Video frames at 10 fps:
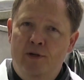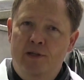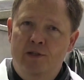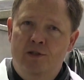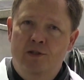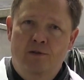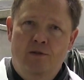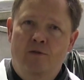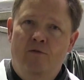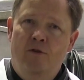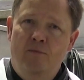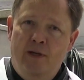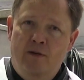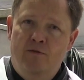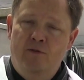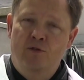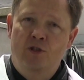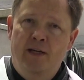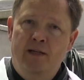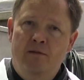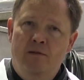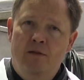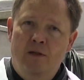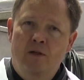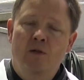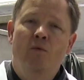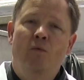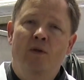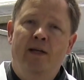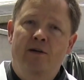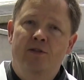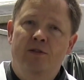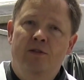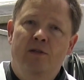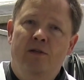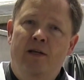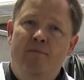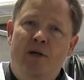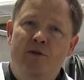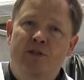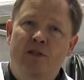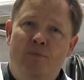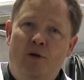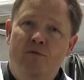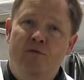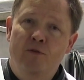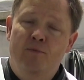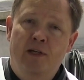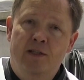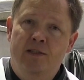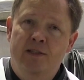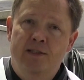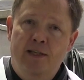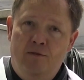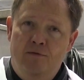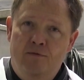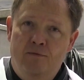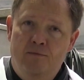products from the agri-food chain without imposing upon food production itself.